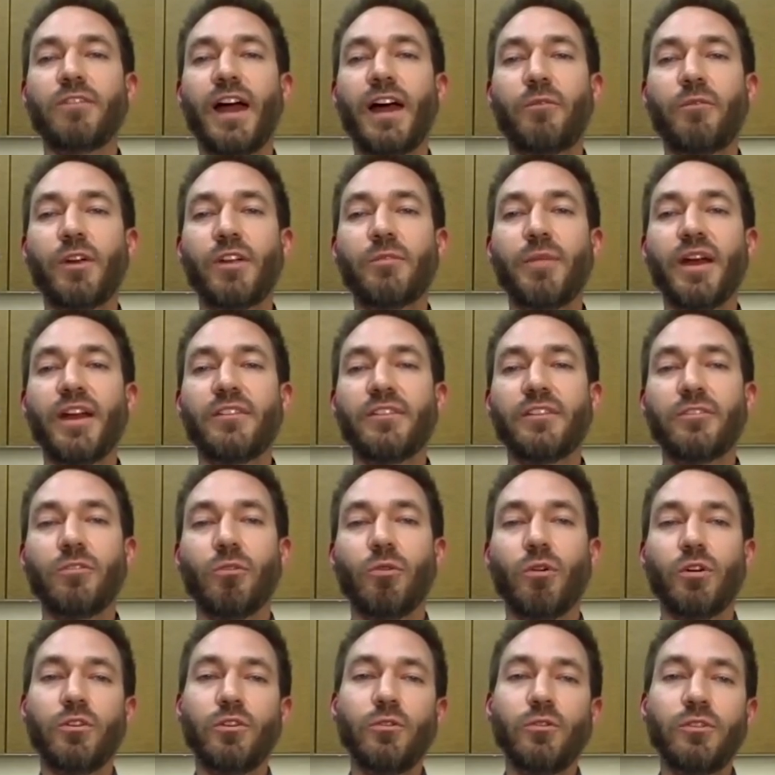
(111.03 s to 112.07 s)
flat rate basis
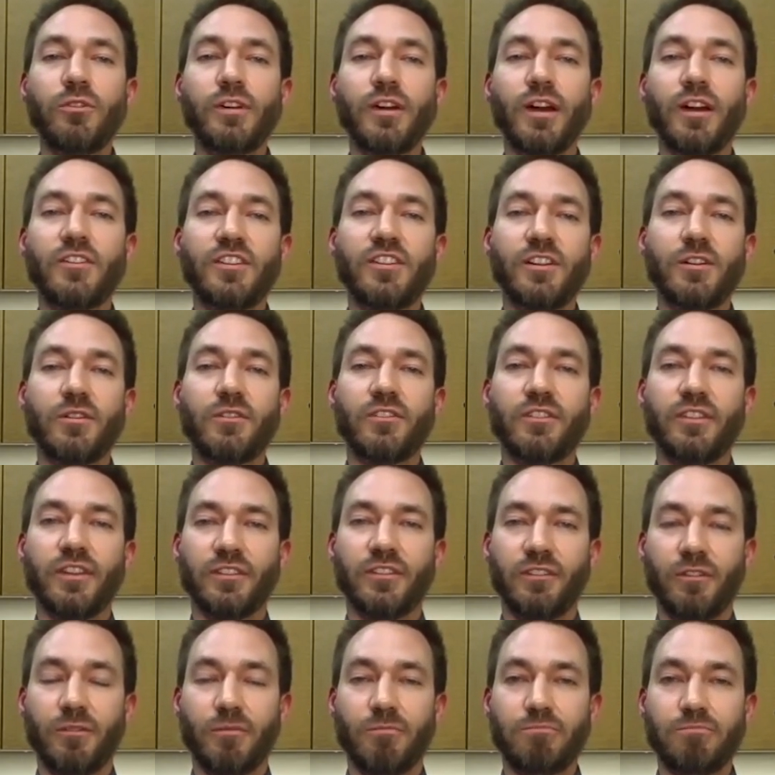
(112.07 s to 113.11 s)
or using a tiered
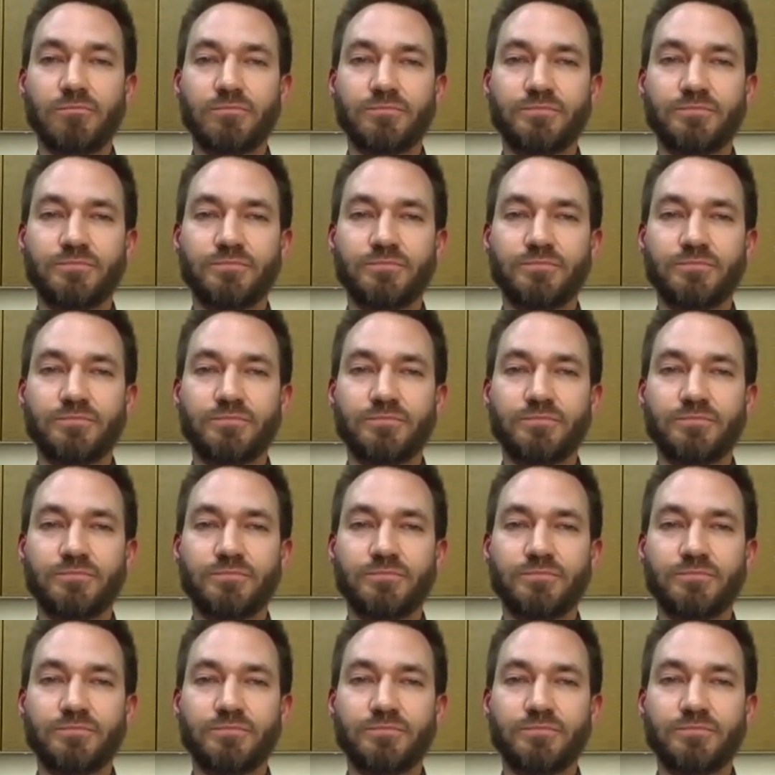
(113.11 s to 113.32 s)
system.